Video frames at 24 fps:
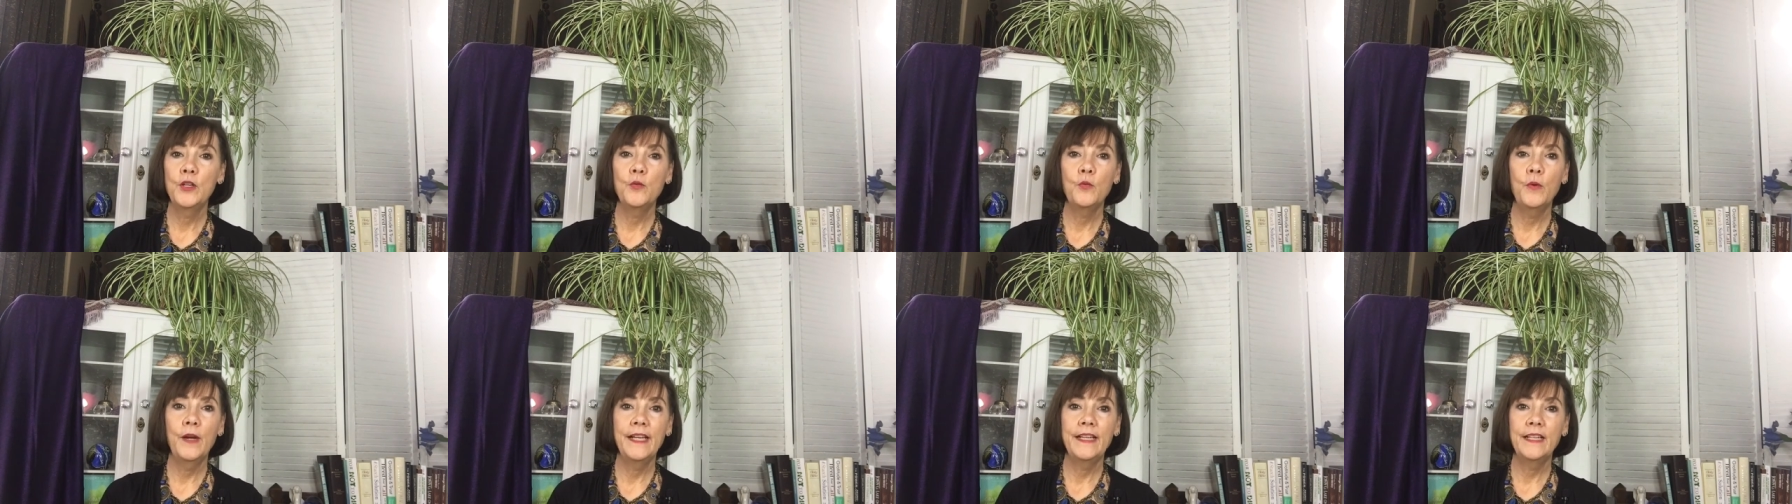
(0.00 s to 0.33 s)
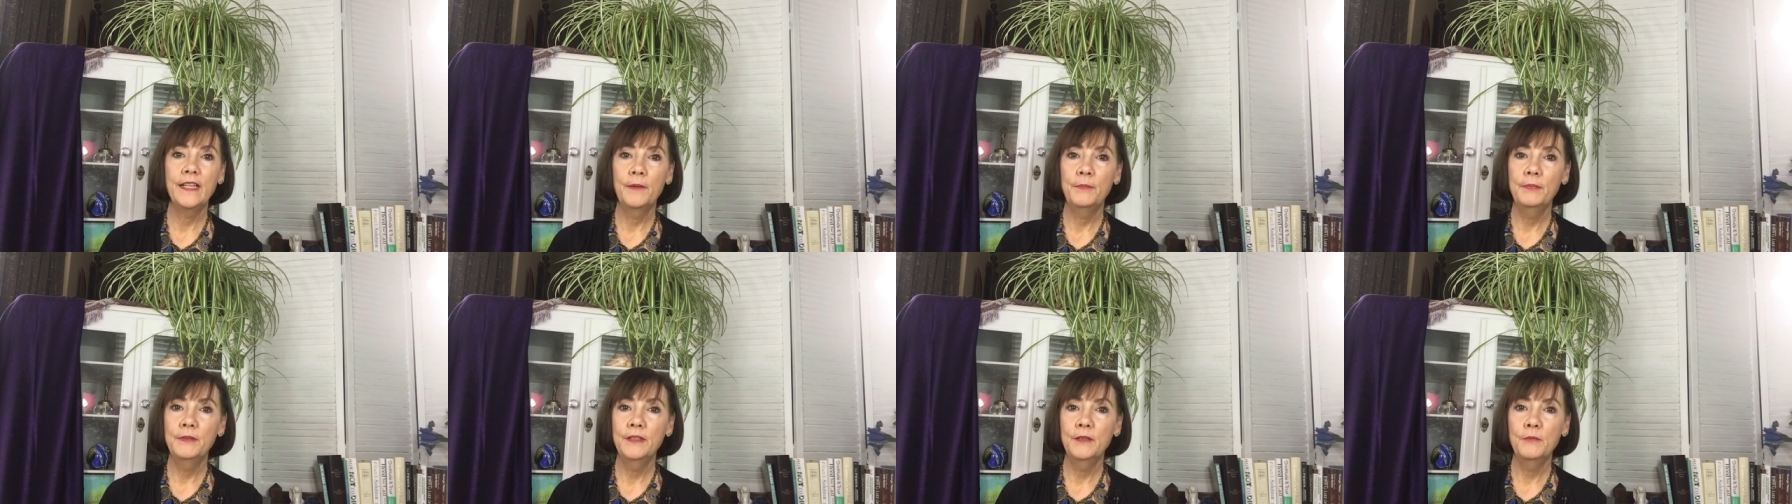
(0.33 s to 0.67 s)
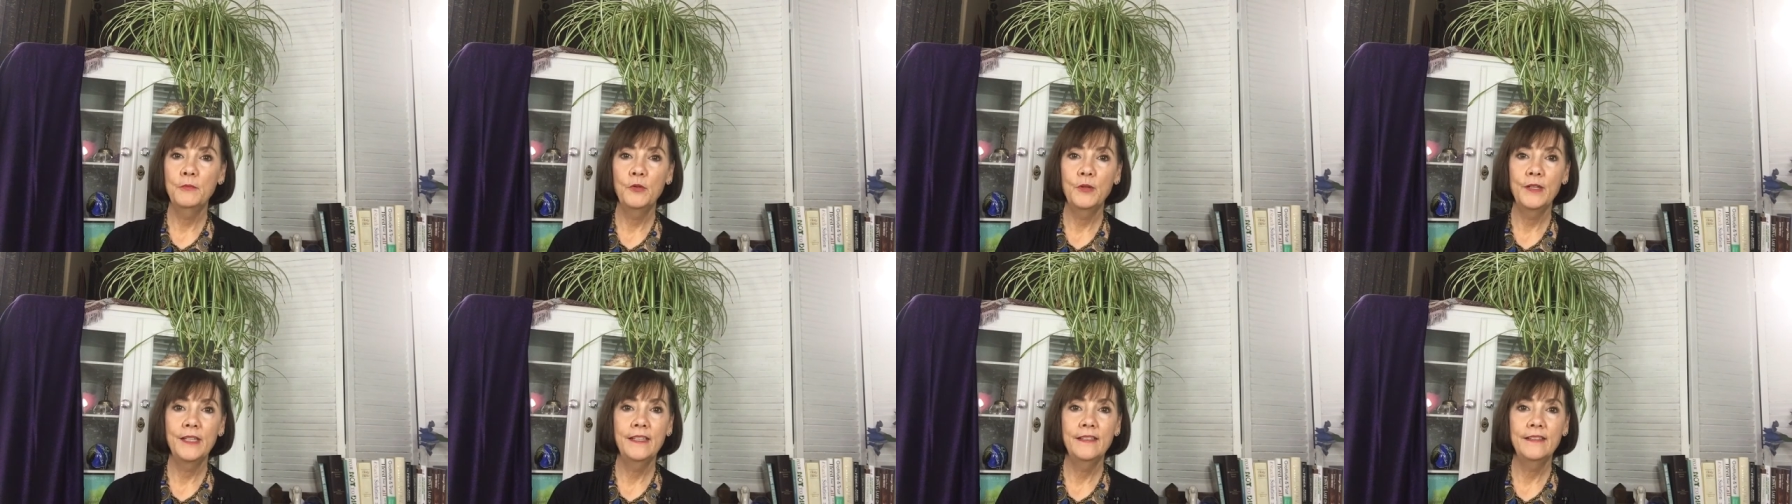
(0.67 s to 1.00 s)
you wake up in the
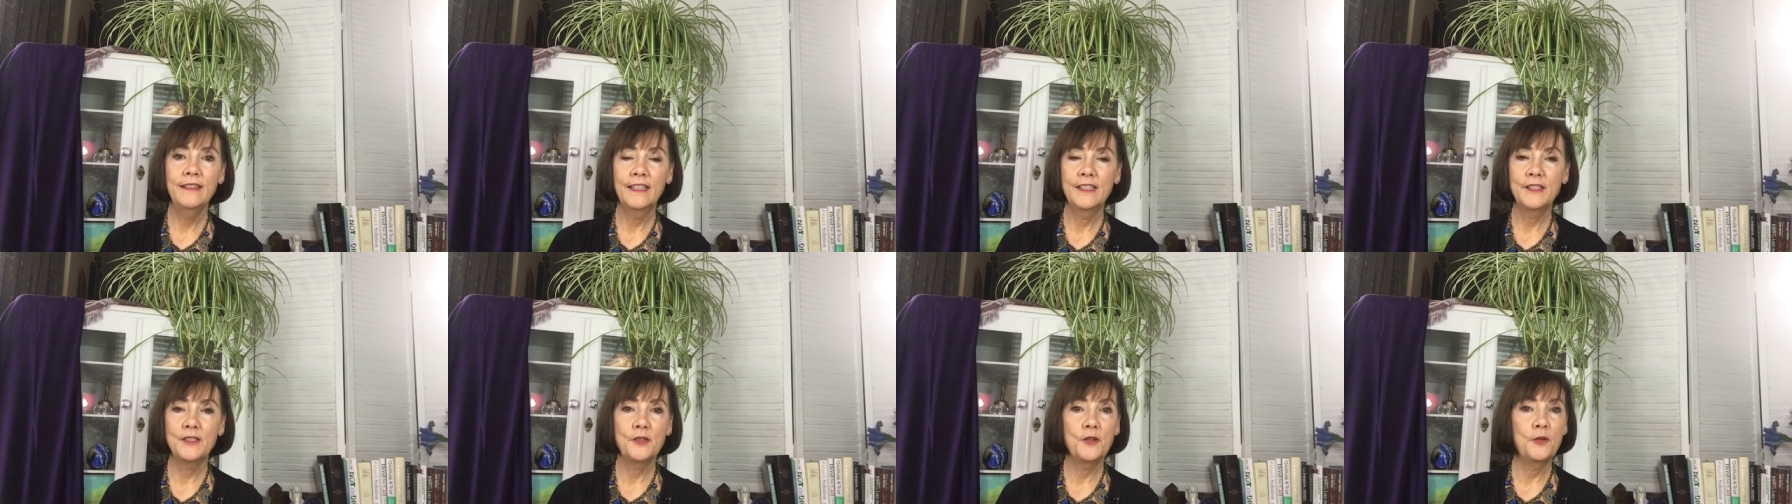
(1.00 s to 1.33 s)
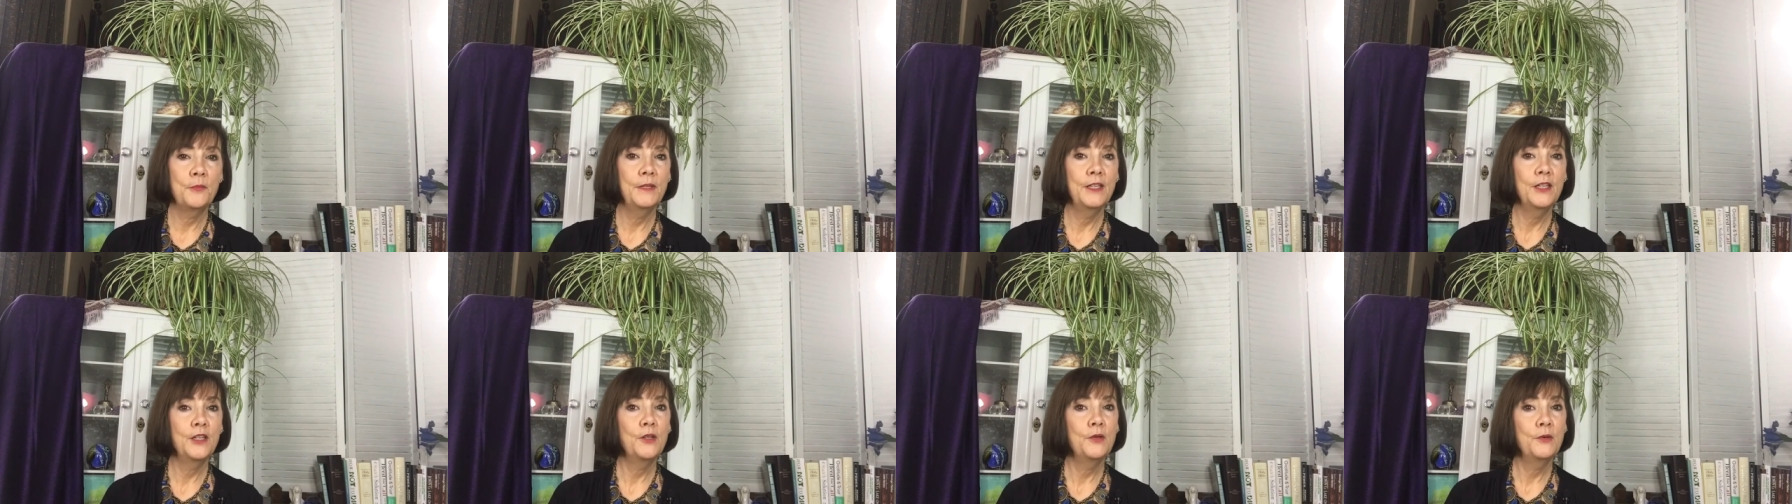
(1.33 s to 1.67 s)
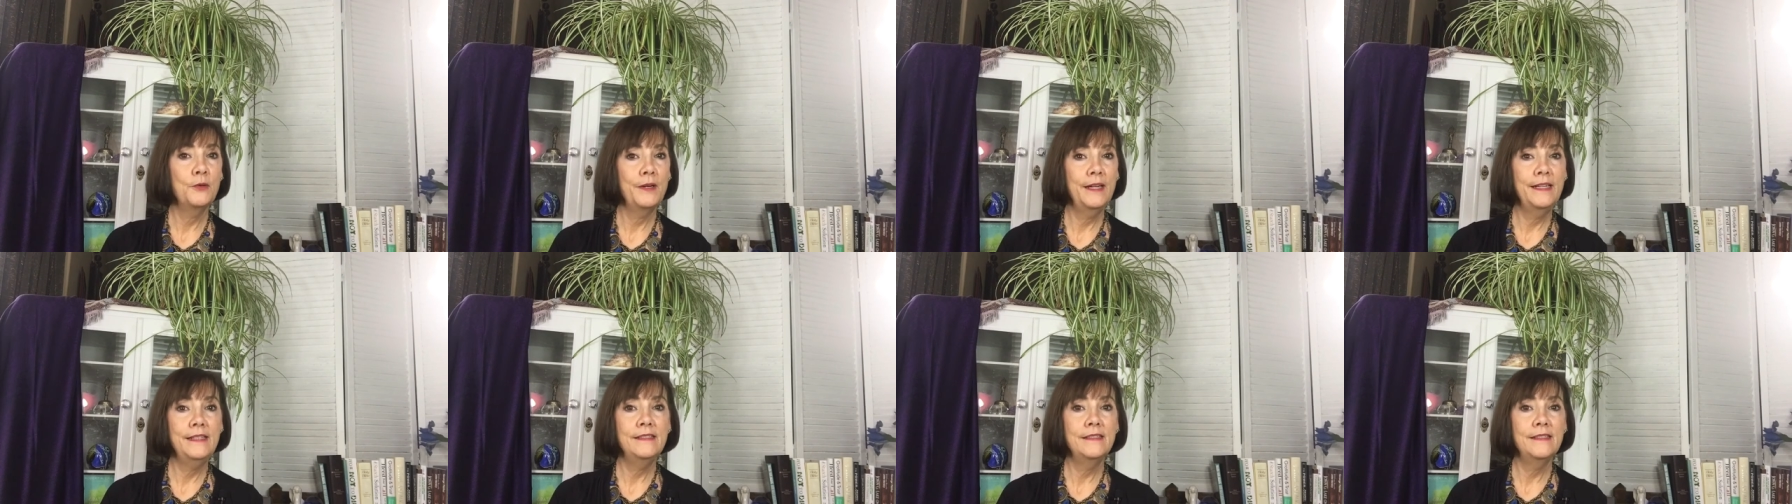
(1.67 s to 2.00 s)
morning that it's going to be a
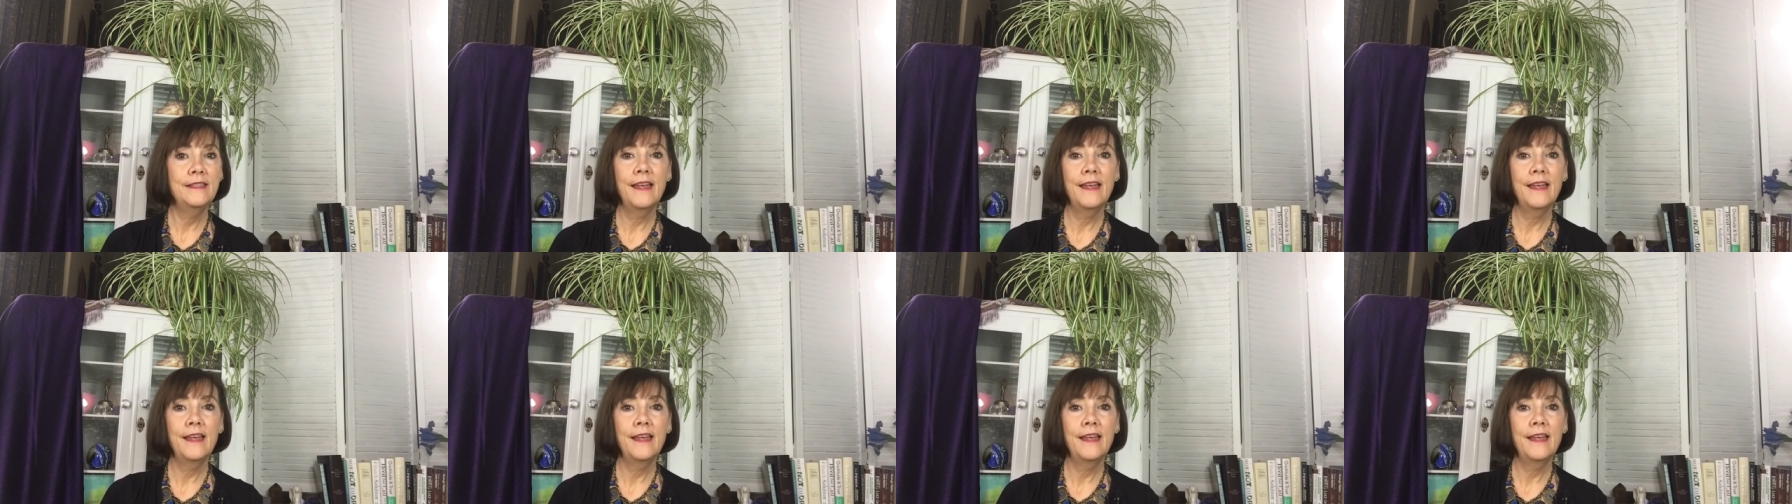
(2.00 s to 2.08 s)
great